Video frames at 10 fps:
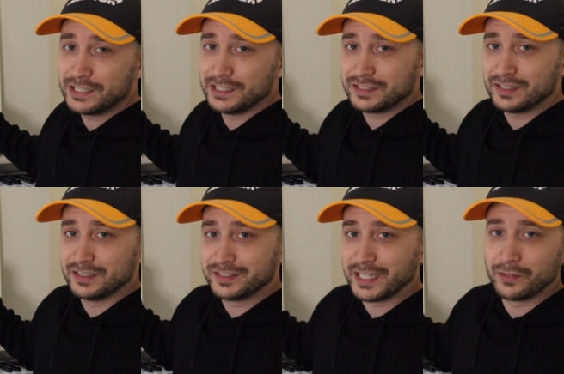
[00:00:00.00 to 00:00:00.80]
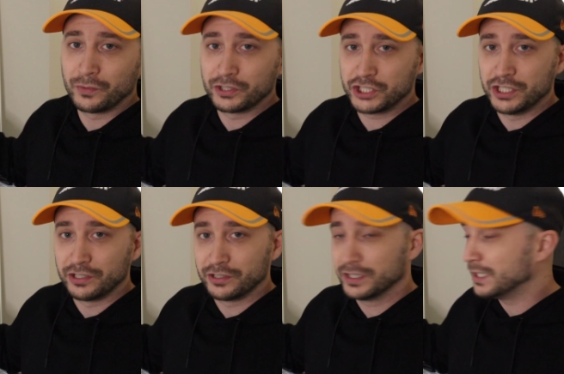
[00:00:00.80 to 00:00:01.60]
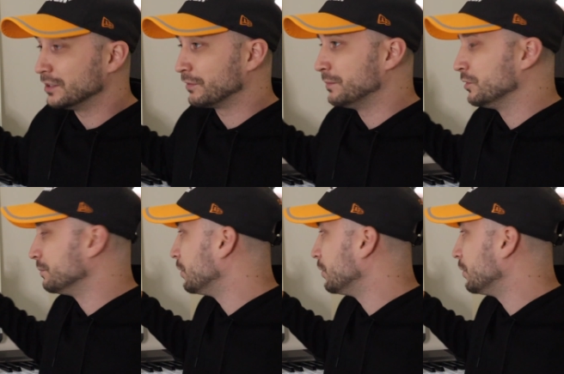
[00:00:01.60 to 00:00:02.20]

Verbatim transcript: It's his second worst year in the Red Bull and